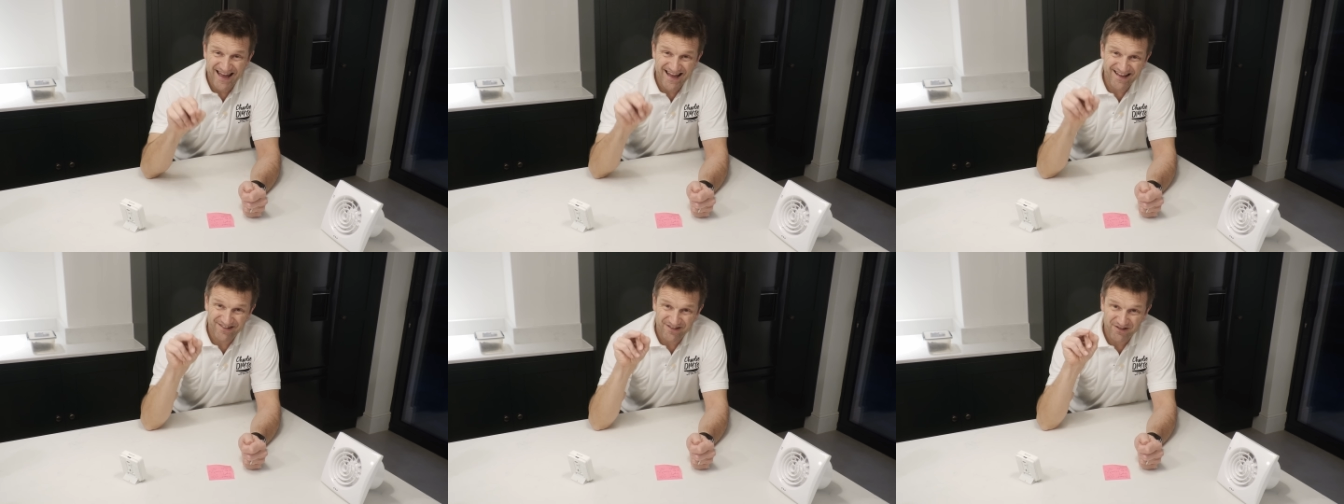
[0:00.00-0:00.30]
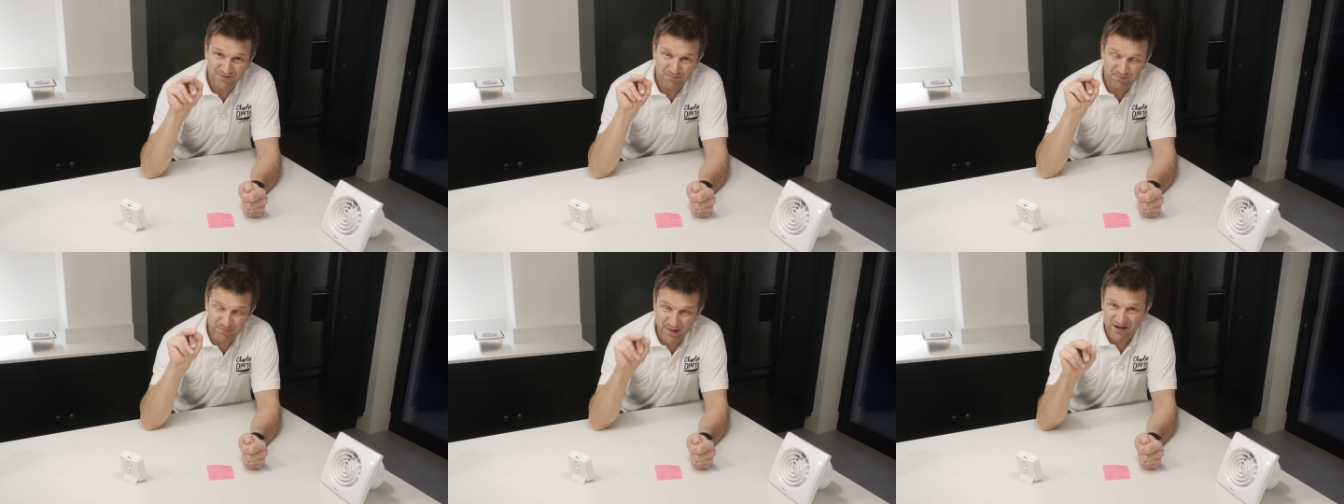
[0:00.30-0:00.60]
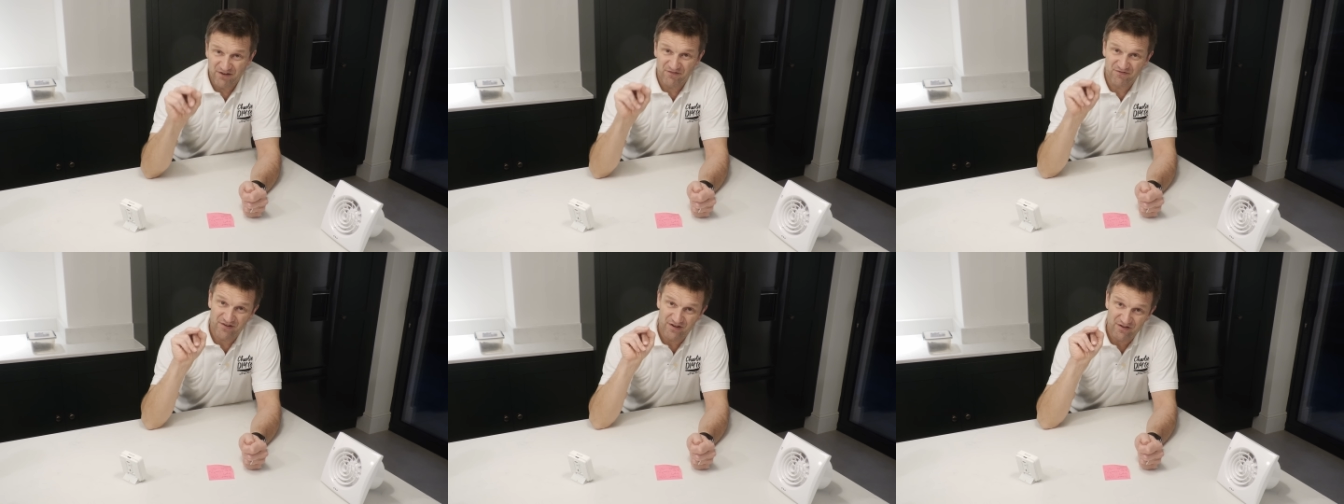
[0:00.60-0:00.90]
added
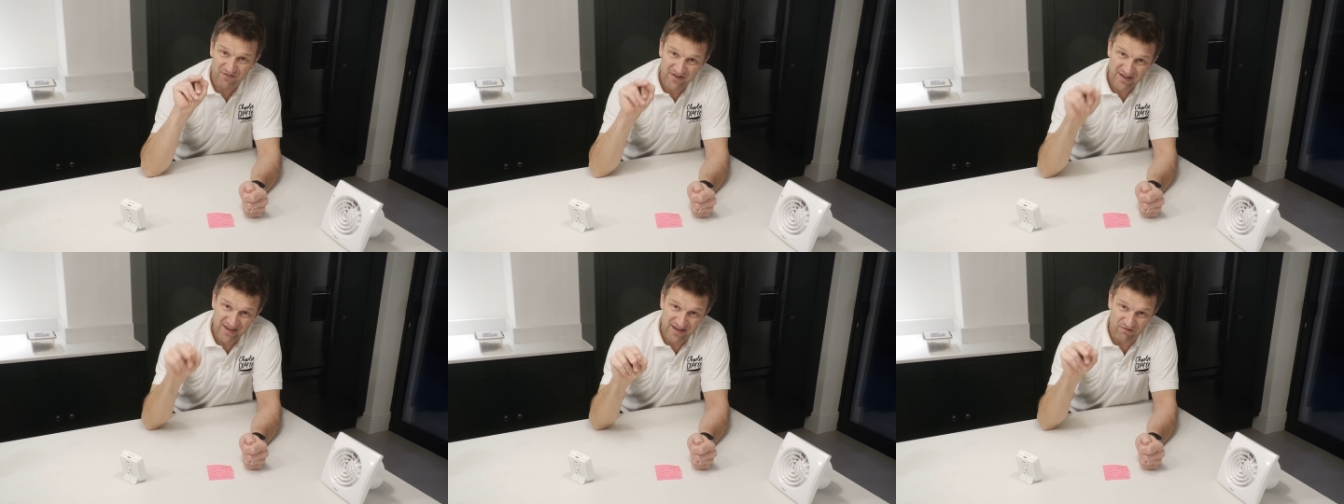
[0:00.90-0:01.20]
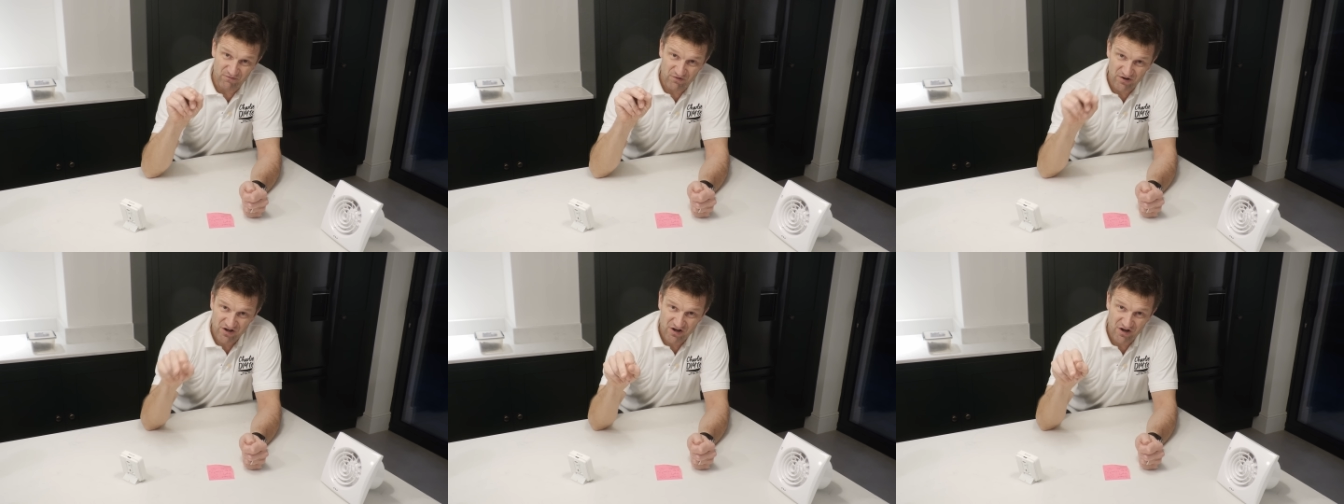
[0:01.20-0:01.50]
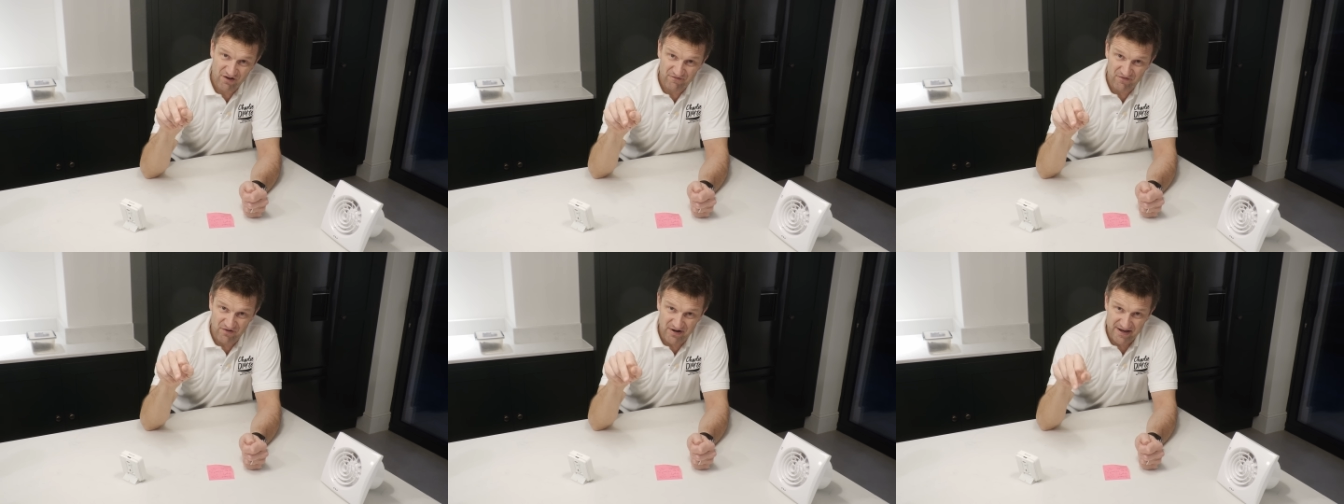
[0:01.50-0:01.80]
benefit of heat
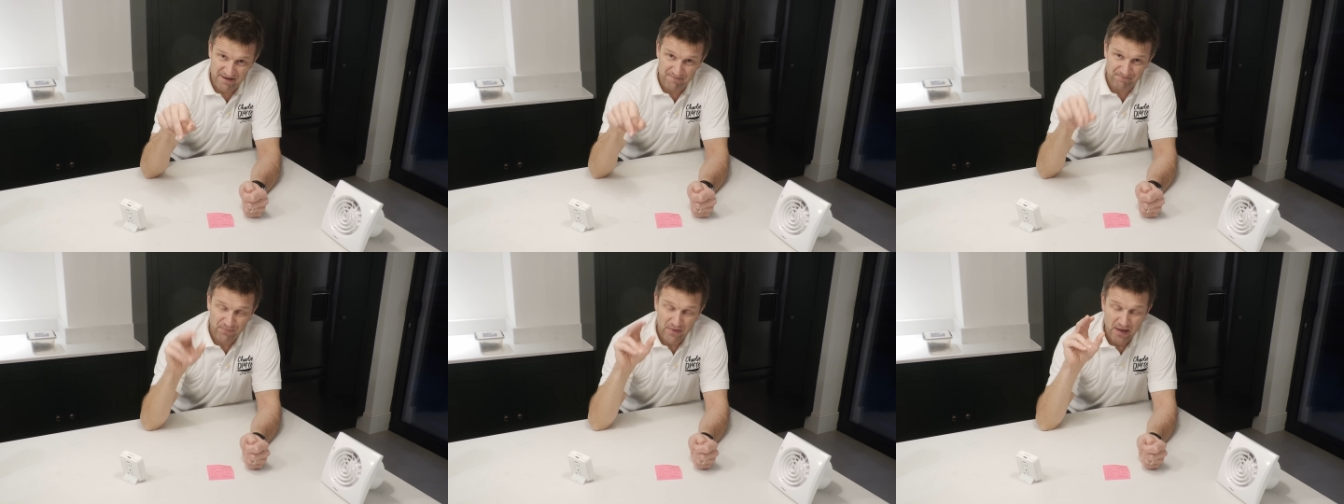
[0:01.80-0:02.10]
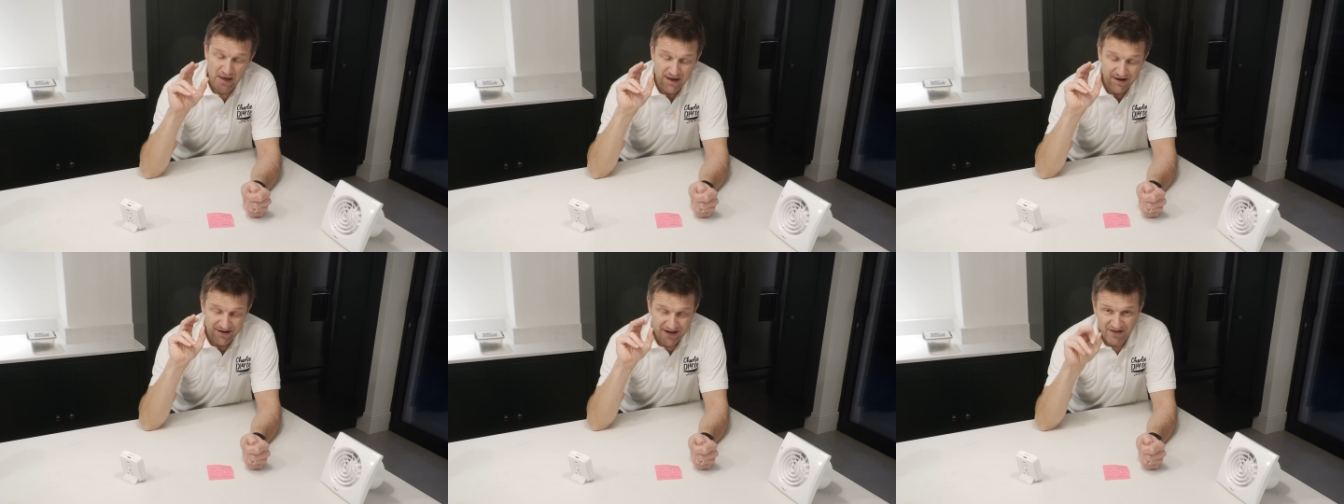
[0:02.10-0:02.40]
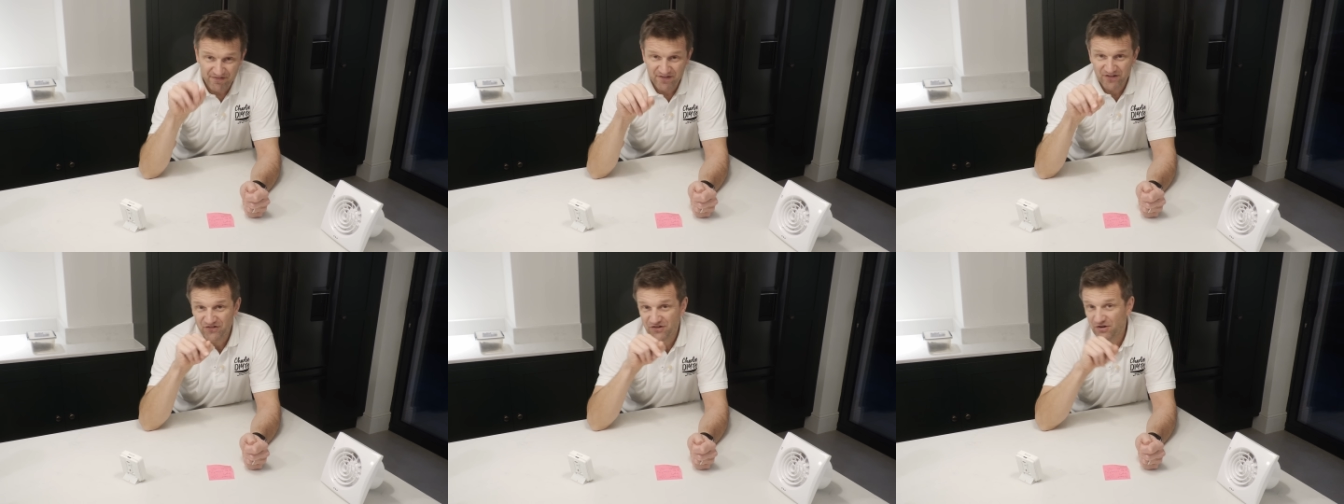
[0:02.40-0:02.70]
recovery.
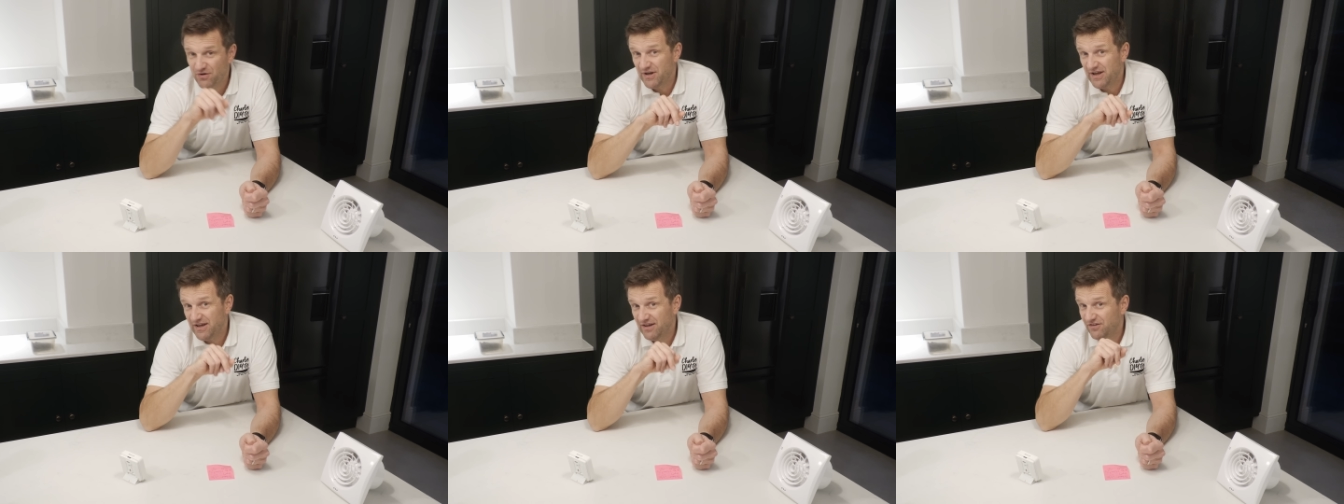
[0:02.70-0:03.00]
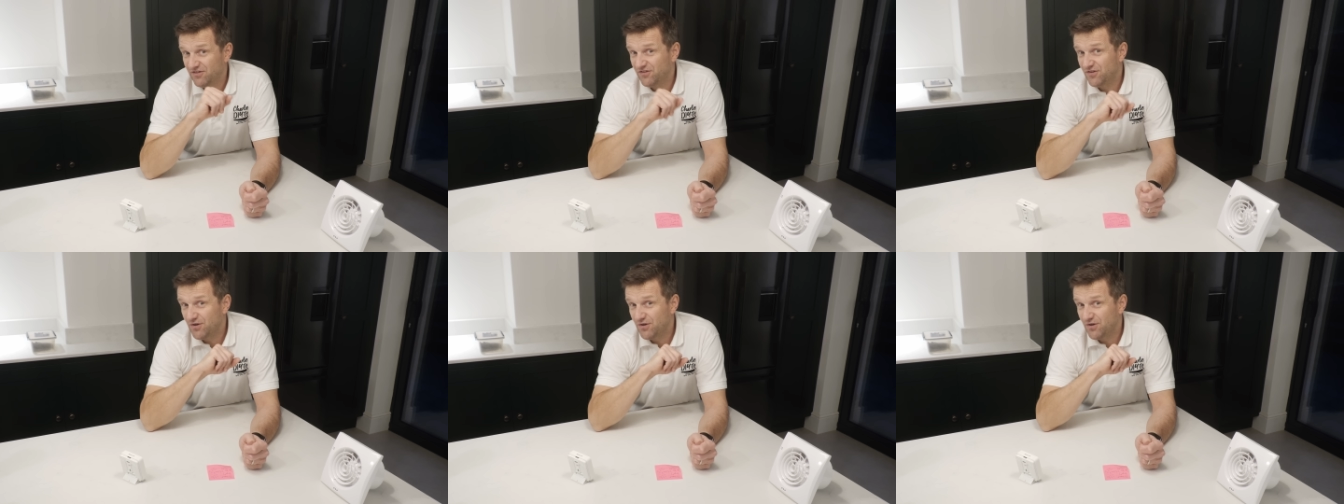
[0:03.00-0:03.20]
Now this unit is